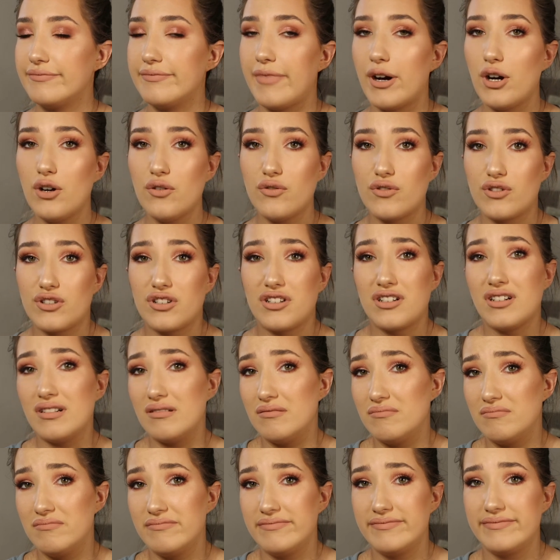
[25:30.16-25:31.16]

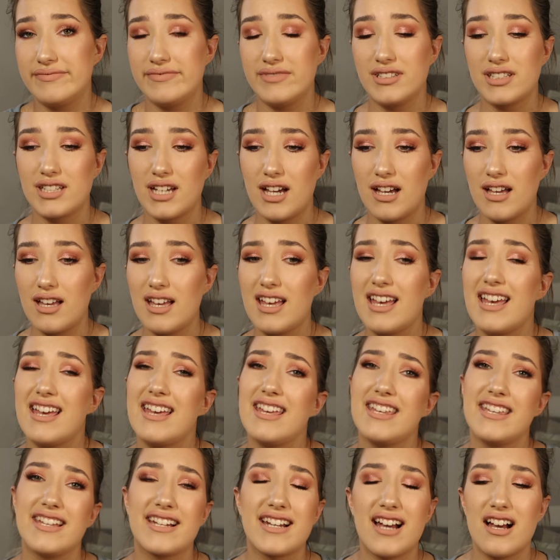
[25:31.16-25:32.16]
overall,
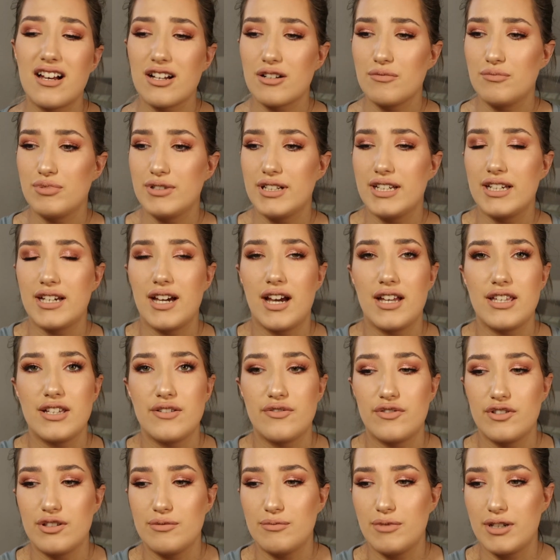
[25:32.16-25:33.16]
you can't complain, can
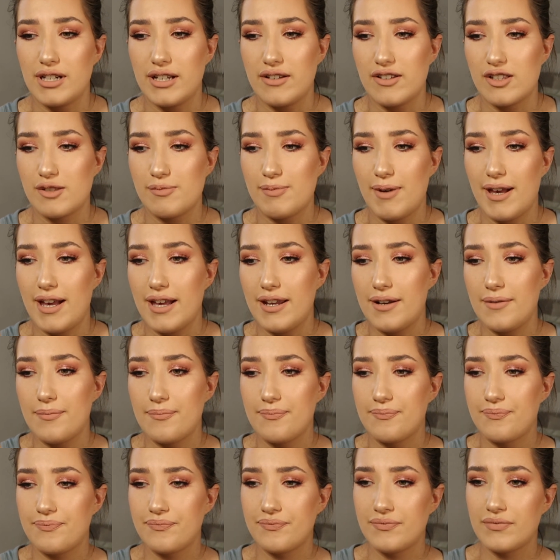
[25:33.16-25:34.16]
you, for the money I
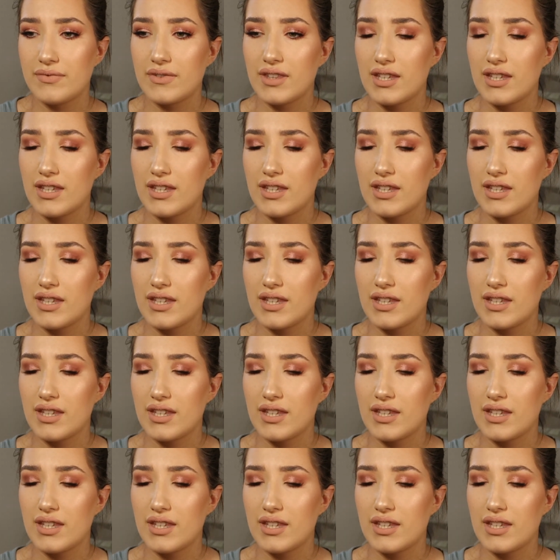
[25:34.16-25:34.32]
spent?